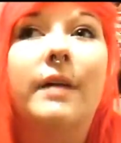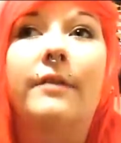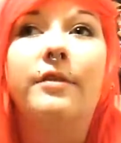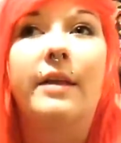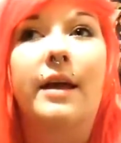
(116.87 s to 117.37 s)

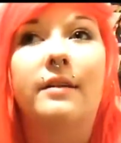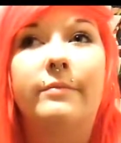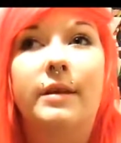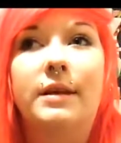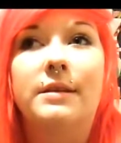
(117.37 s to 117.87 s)
after that
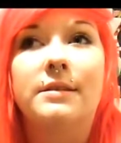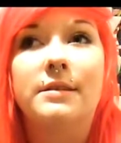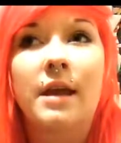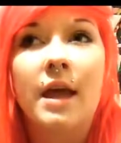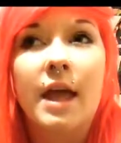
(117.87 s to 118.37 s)

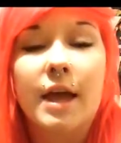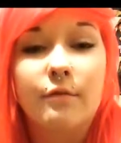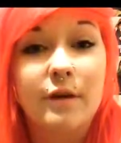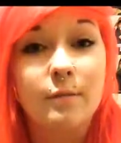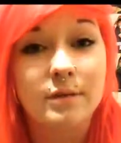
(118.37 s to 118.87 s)
because
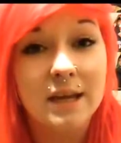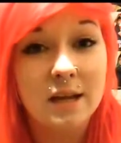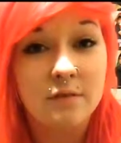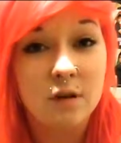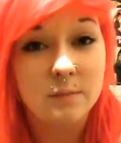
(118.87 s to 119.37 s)
red was
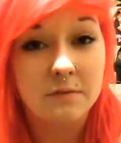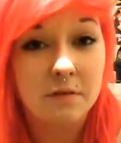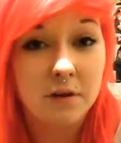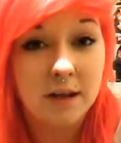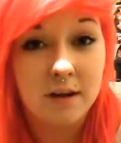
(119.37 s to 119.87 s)
kind of always my
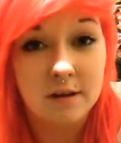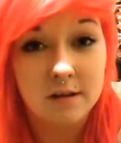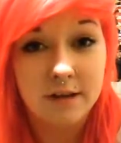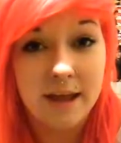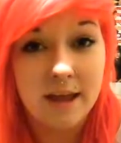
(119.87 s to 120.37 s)
favorite hair
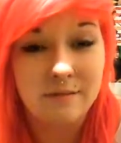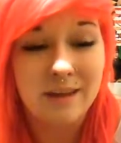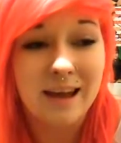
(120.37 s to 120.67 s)
color to have.